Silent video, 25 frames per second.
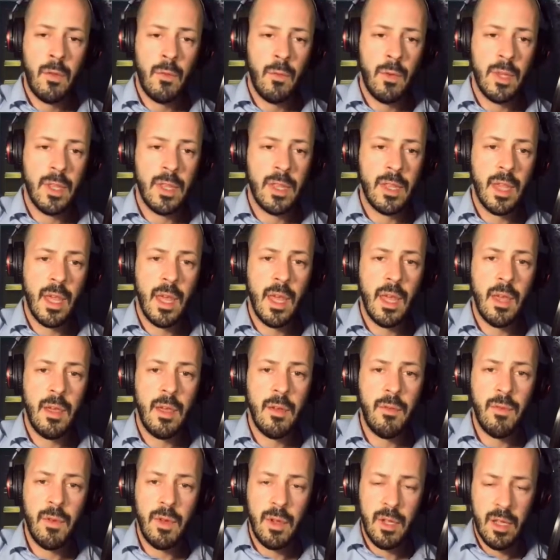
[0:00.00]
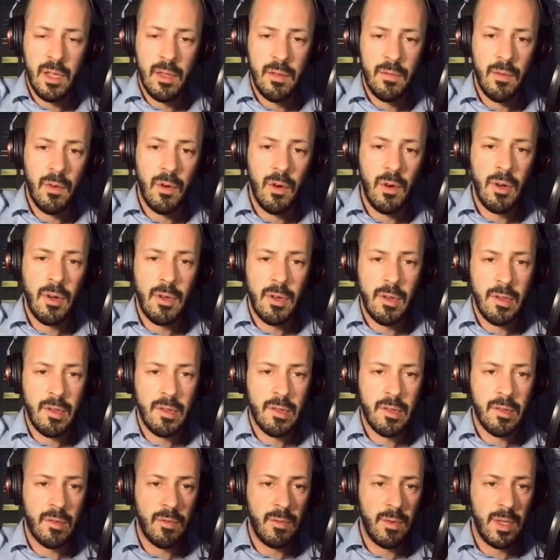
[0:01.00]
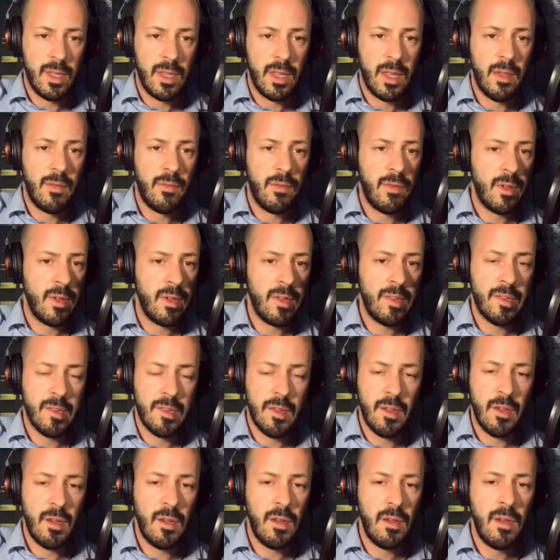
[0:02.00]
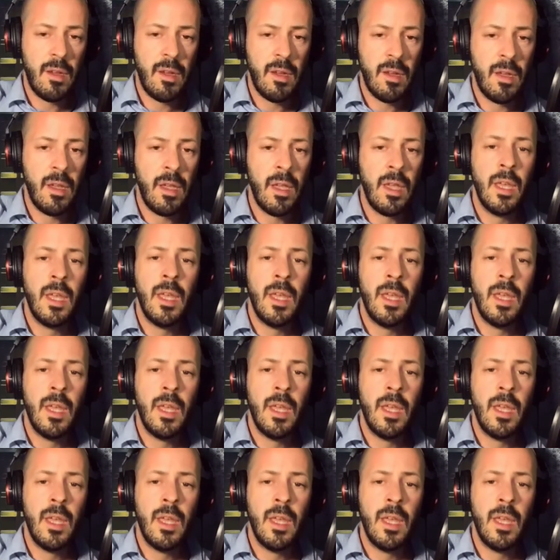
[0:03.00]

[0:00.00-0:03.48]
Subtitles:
With every voice, with every song,